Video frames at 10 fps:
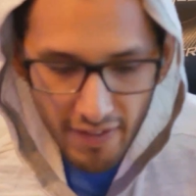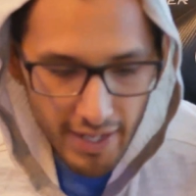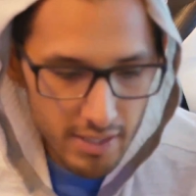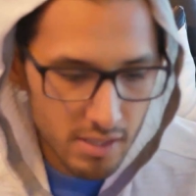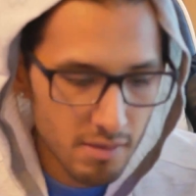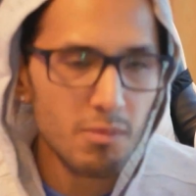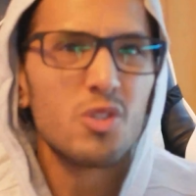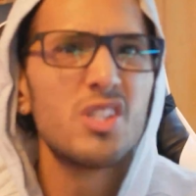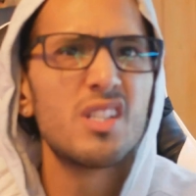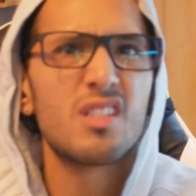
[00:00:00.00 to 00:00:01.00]
fans.
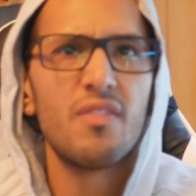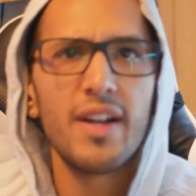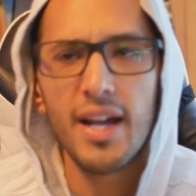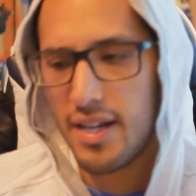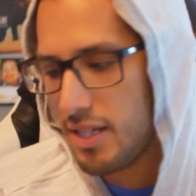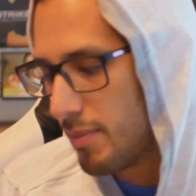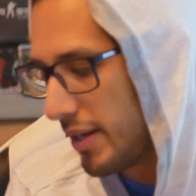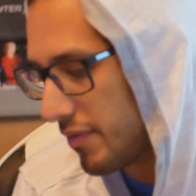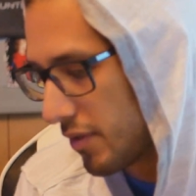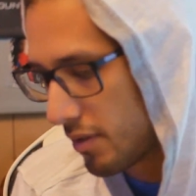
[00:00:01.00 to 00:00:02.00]
Most of this stuff I got on
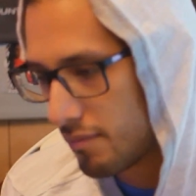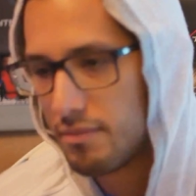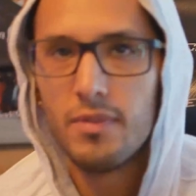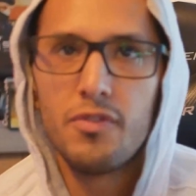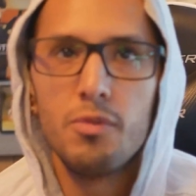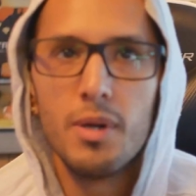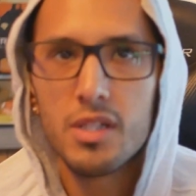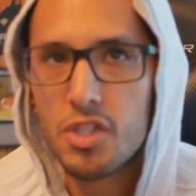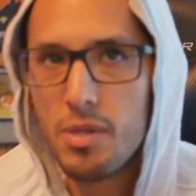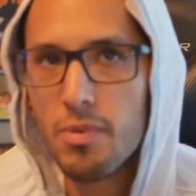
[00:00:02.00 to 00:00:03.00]
eBay for a few
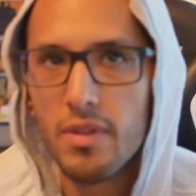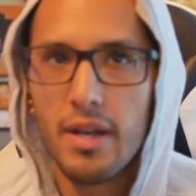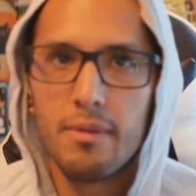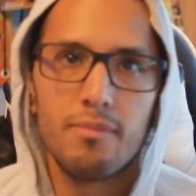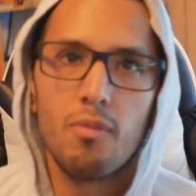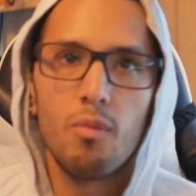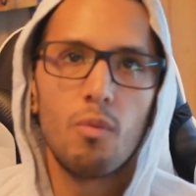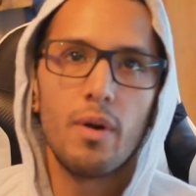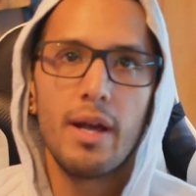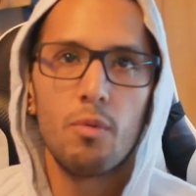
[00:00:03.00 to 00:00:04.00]
bucks cheaper than
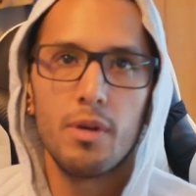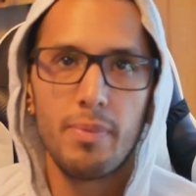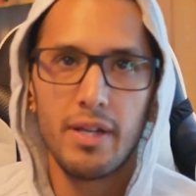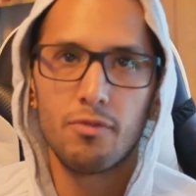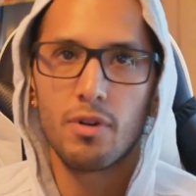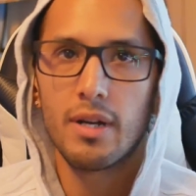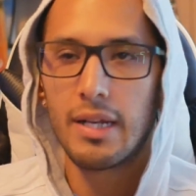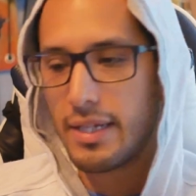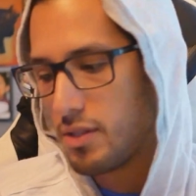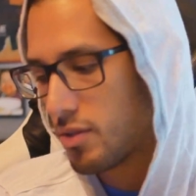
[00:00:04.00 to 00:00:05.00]
what I would have paid for
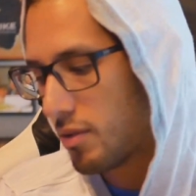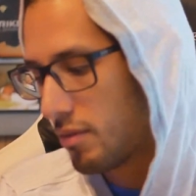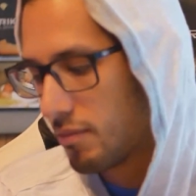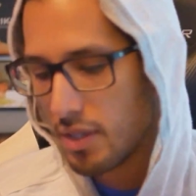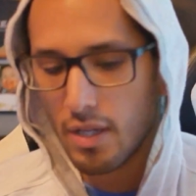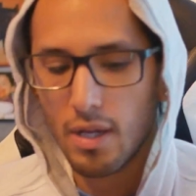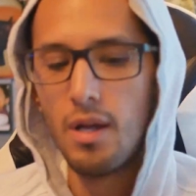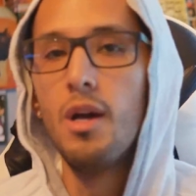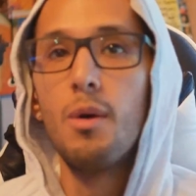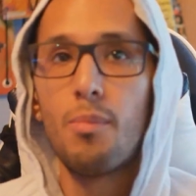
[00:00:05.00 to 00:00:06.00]
online. So,
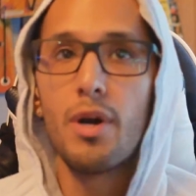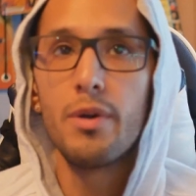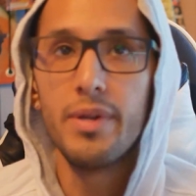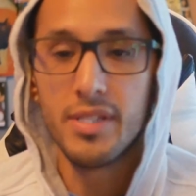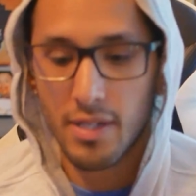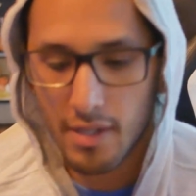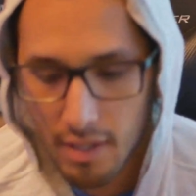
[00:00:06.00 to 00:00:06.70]
part of the reason.